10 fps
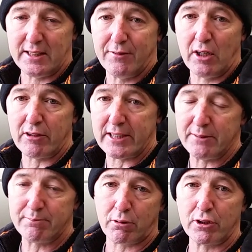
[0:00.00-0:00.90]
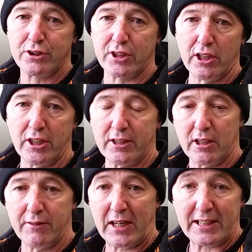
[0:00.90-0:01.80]
You've already purged the line
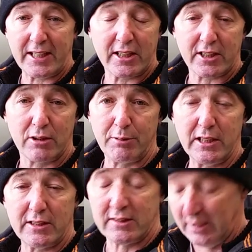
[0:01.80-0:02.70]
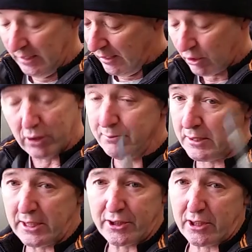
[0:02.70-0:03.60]
of any air that could be in it. Couldn't
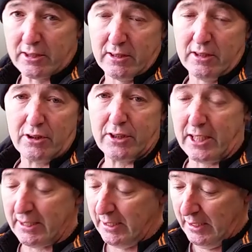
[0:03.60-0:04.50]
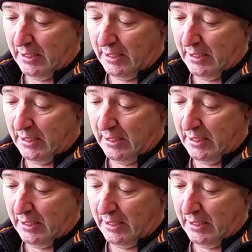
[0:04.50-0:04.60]
be easier, okay?